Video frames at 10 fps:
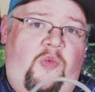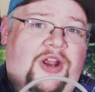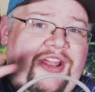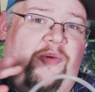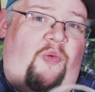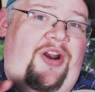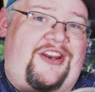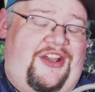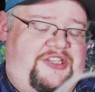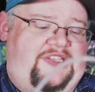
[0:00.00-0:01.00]
What it
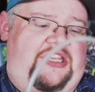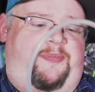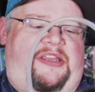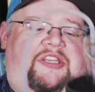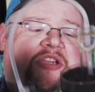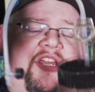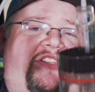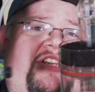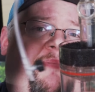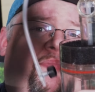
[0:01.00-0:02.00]
does is basically
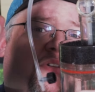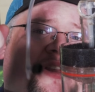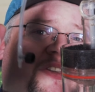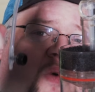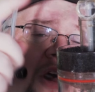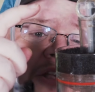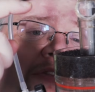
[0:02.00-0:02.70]
it's going to pull its water